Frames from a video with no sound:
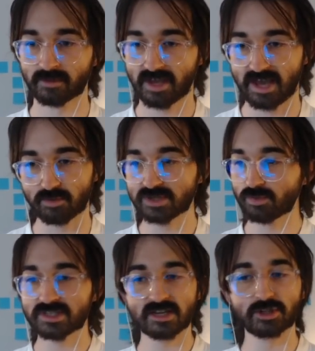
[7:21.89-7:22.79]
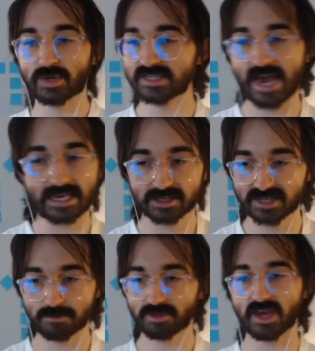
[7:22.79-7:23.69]
And we still do exactly the
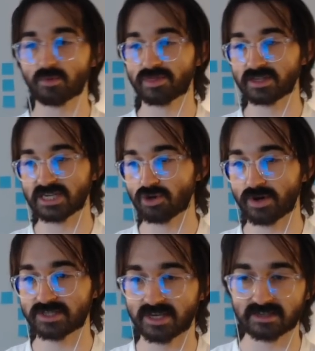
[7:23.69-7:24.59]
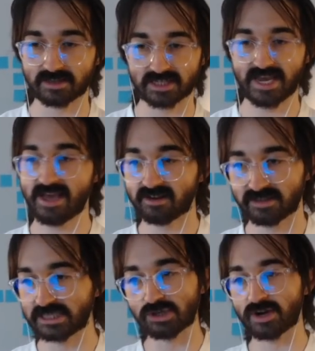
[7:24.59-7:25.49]
same thing with the denoising to the 10 and the
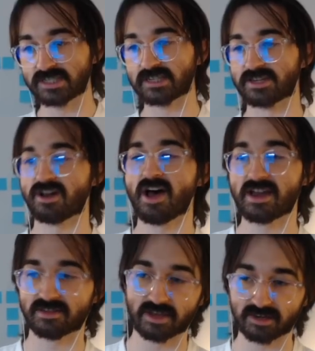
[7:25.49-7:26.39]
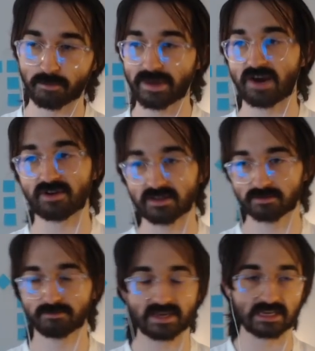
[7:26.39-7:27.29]
denoising to the 9 and then comparing and
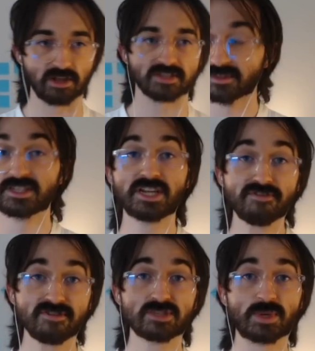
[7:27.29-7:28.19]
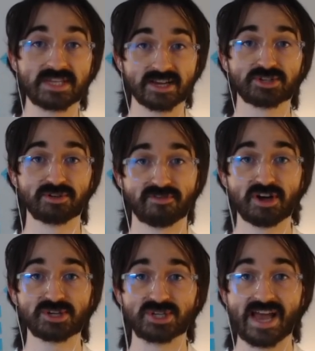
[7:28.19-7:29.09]
making a loss. The difference with textual
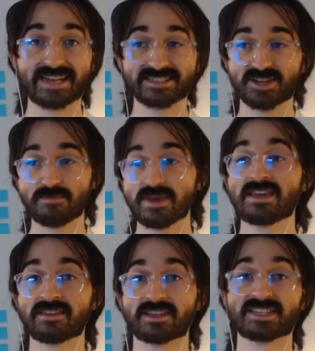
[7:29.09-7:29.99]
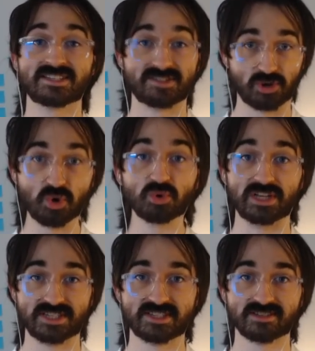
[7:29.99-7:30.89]
inversion, and to me this is the
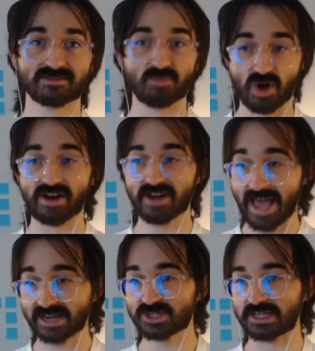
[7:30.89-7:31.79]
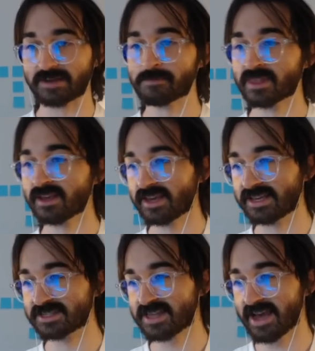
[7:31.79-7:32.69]
coolest one actually,
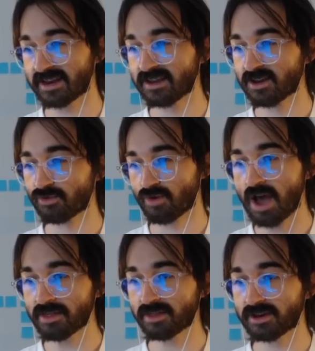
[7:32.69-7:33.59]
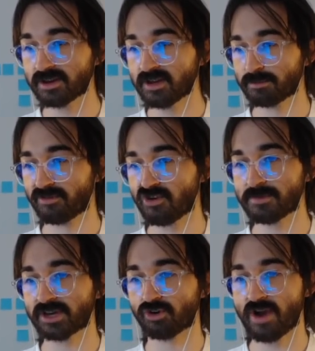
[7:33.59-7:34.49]
is that rather than performing
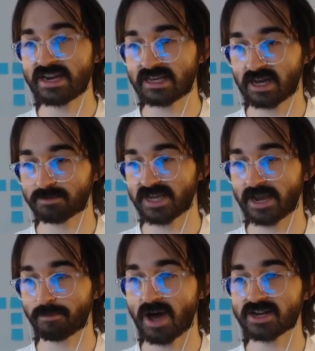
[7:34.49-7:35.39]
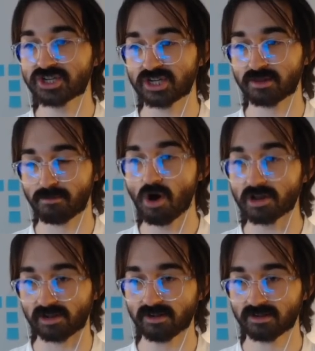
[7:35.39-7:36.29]
a gradient update punishing the
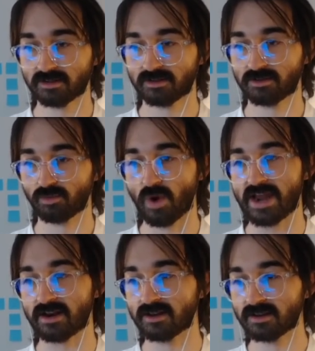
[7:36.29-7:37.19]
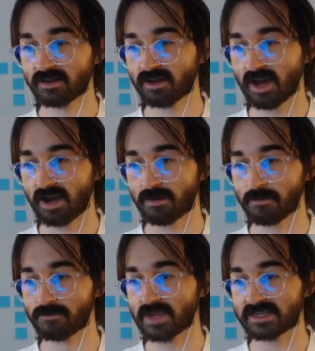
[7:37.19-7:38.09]
model when
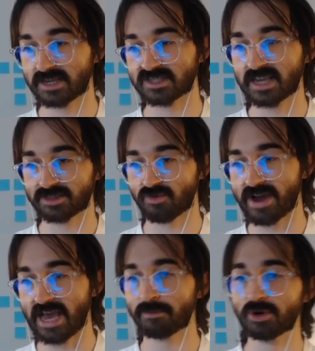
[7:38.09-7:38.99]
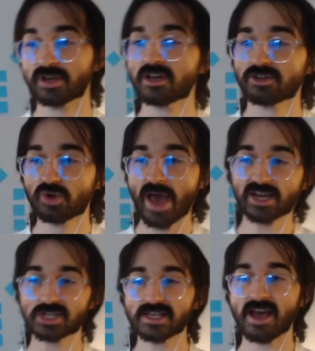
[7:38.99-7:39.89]
it doesn't get the right output, you
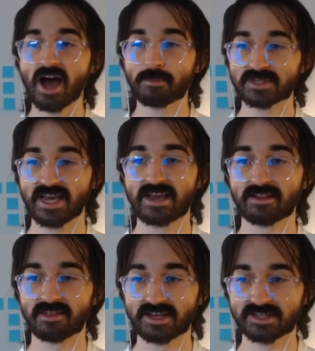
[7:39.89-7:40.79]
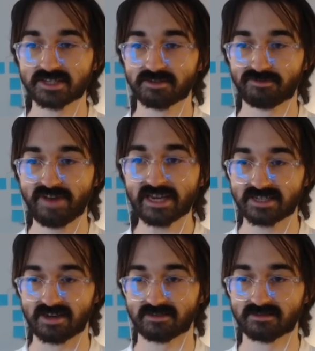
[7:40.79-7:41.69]
actually update this
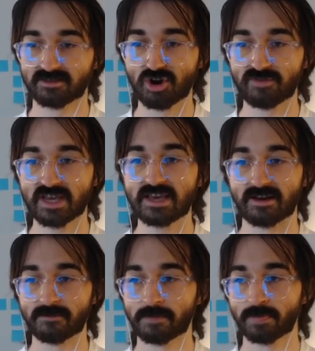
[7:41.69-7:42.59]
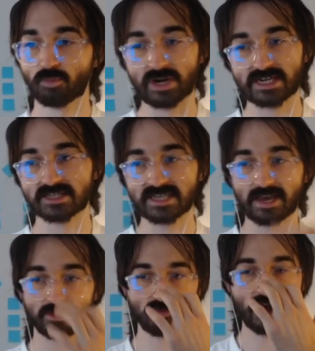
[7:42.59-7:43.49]
vector over here when it doesn't
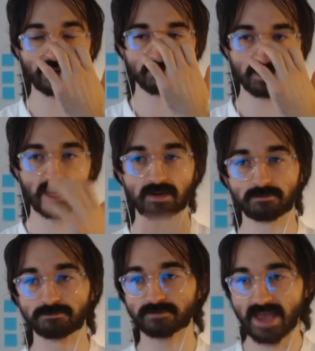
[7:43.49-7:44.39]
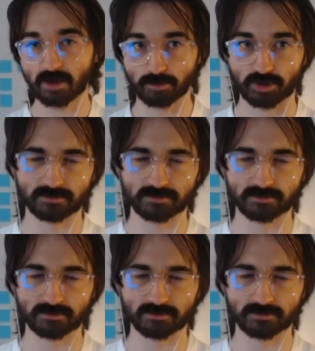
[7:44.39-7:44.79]
get the right output.